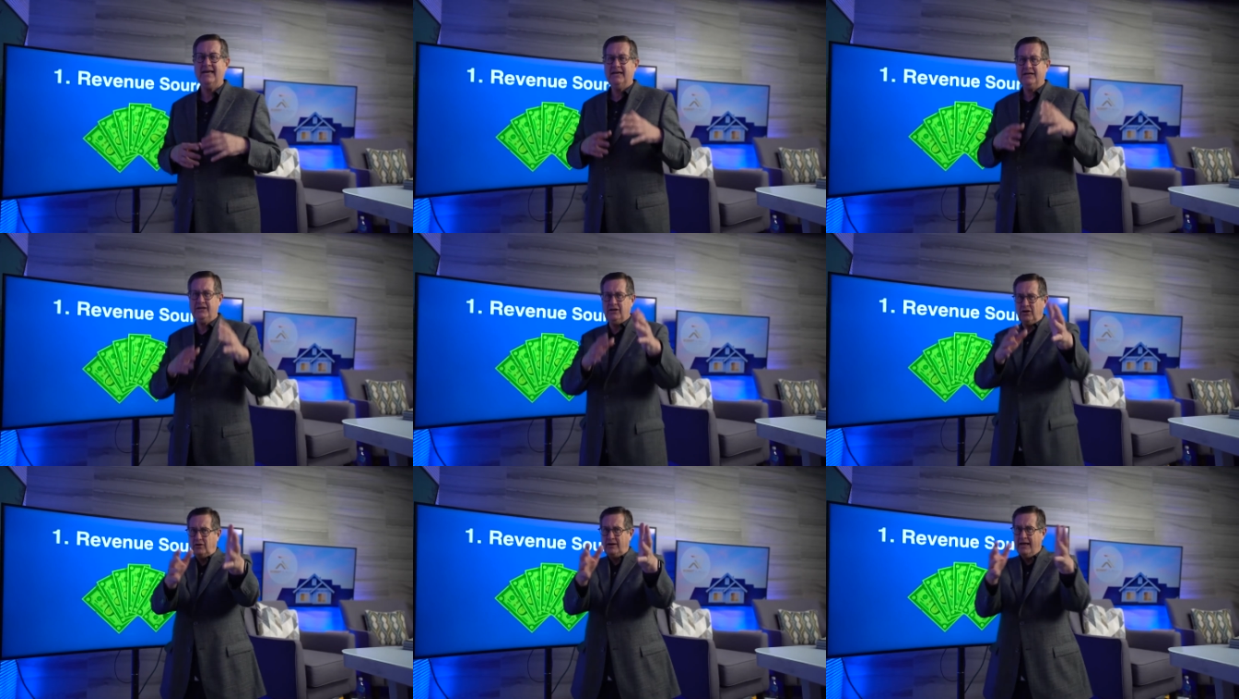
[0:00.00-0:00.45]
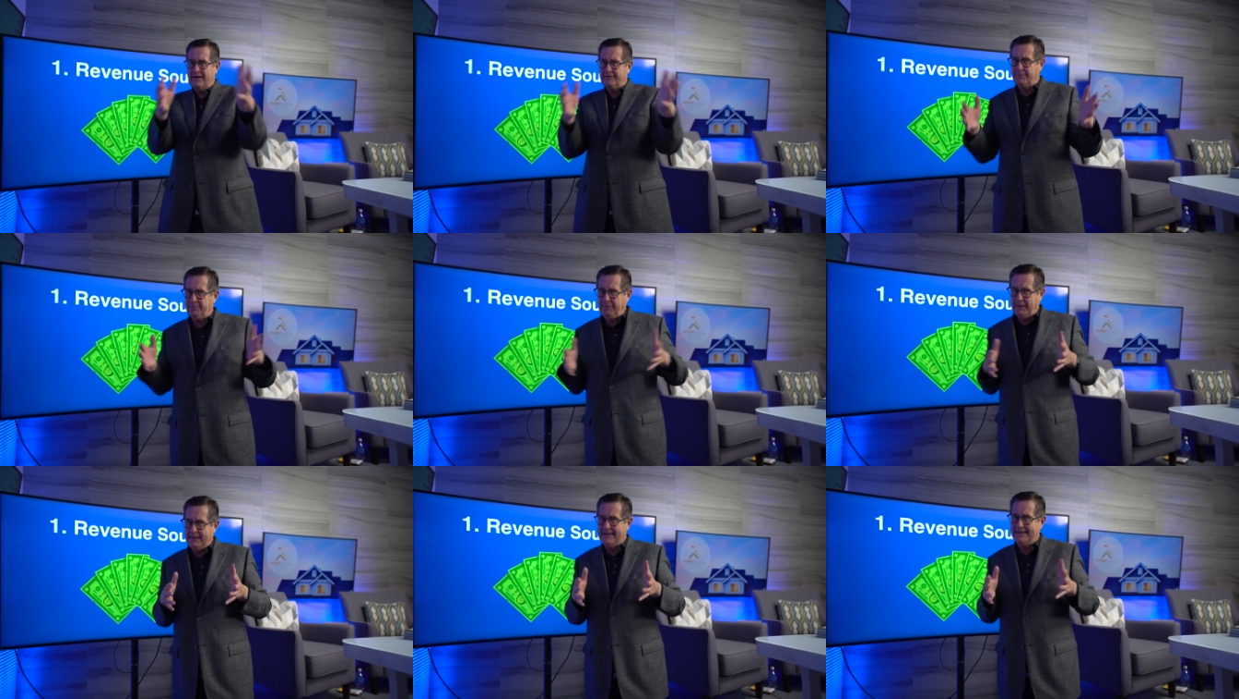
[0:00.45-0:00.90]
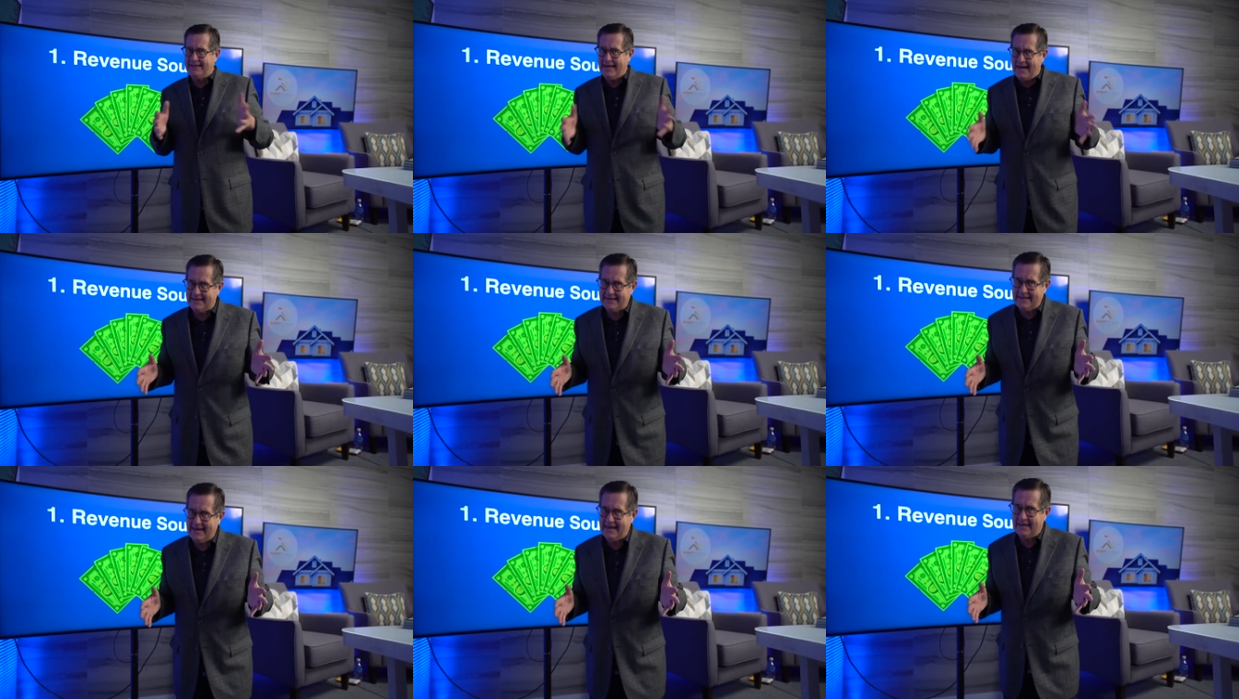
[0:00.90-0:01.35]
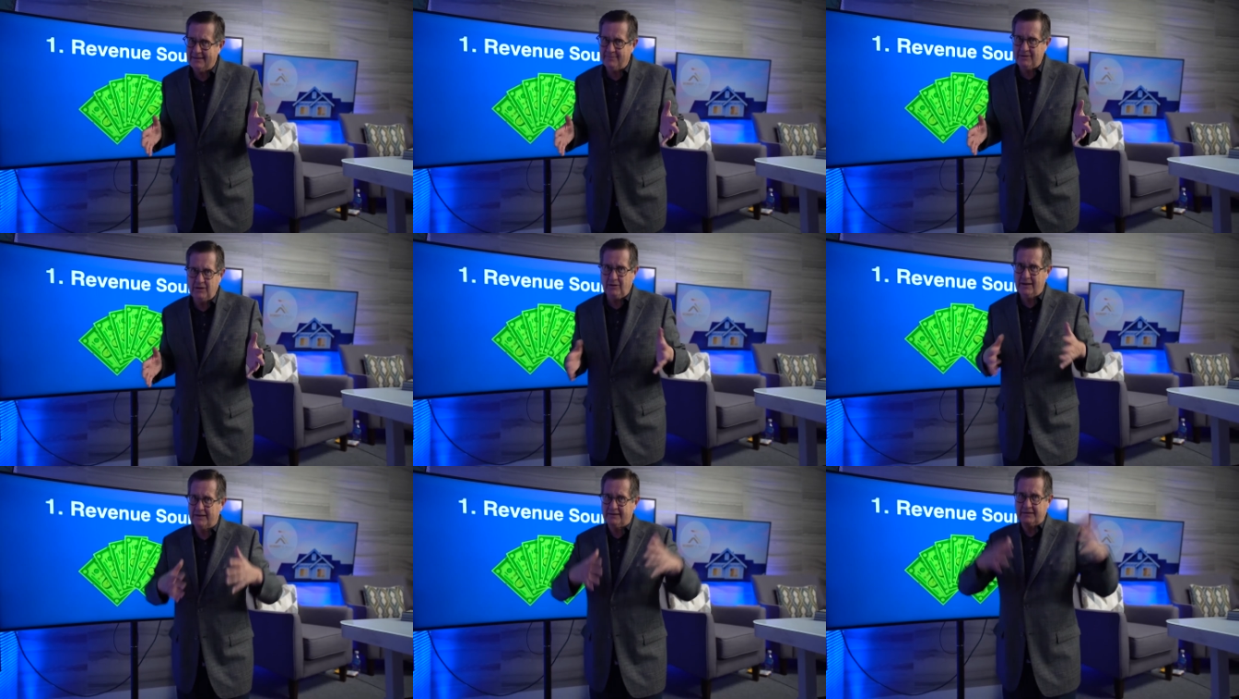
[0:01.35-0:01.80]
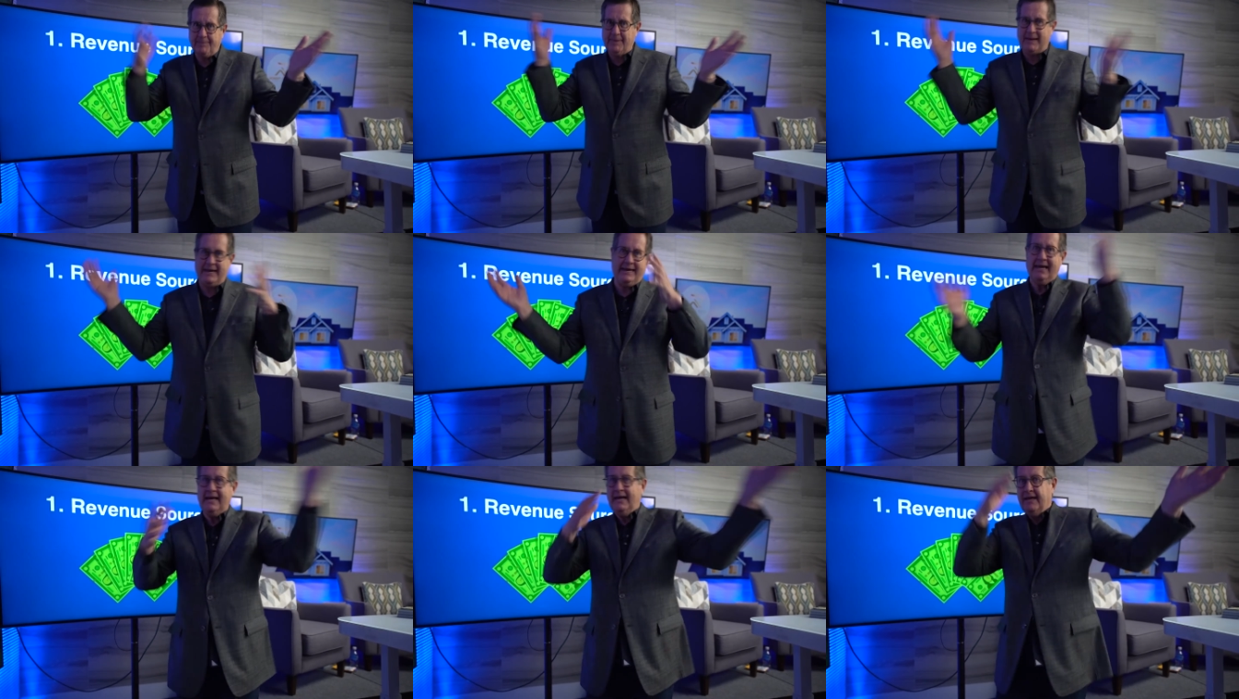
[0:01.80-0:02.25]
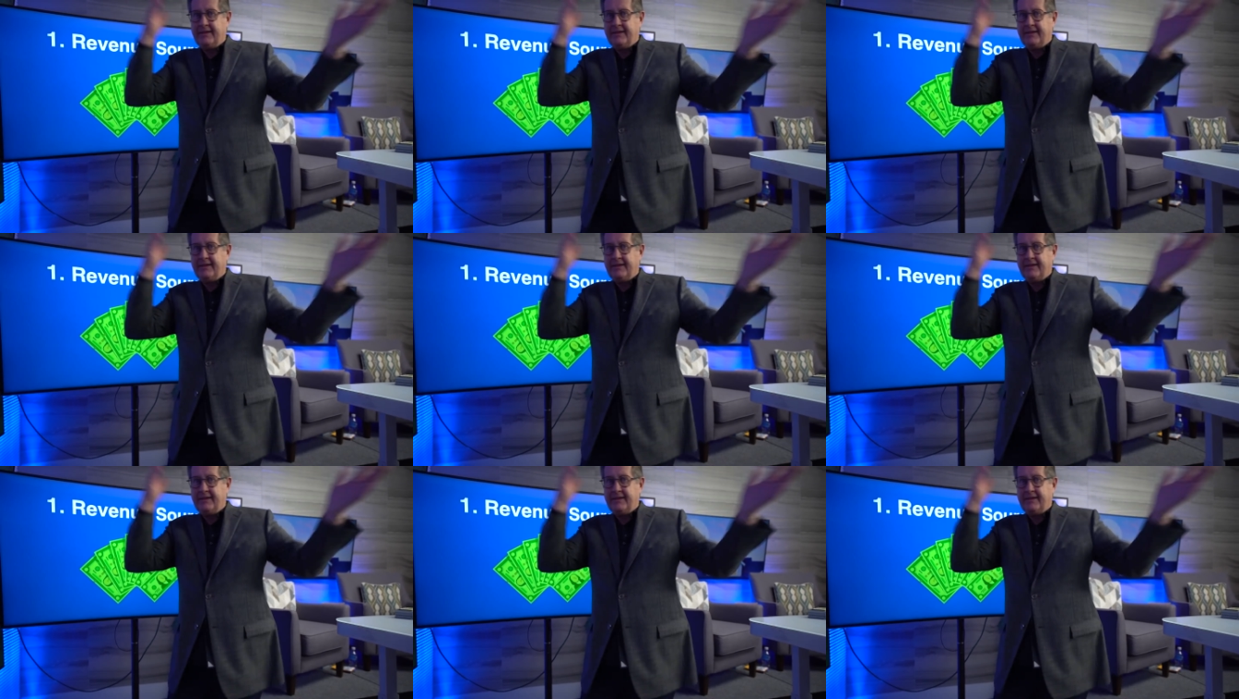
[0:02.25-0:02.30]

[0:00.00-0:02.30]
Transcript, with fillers: You don't have to play that game. You don't have to be